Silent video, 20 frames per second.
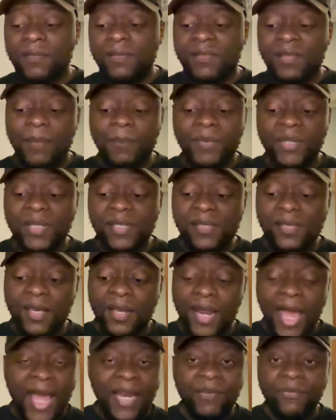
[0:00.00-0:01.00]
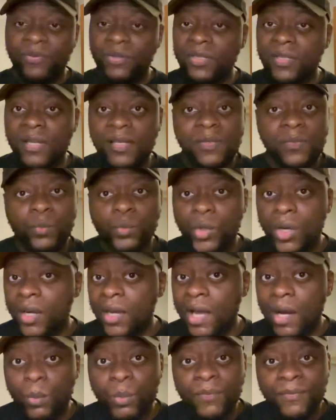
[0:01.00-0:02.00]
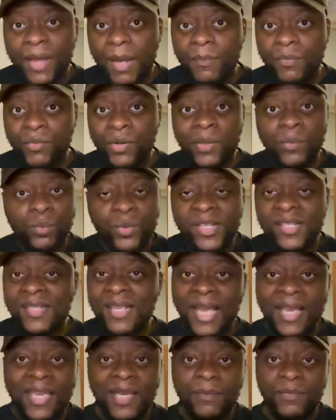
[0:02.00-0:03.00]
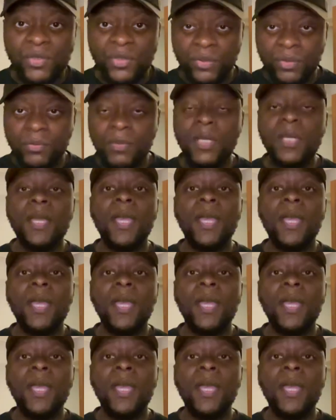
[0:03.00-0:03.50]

Somebody said, and if it doesn't work out with Amorim, we sack him too.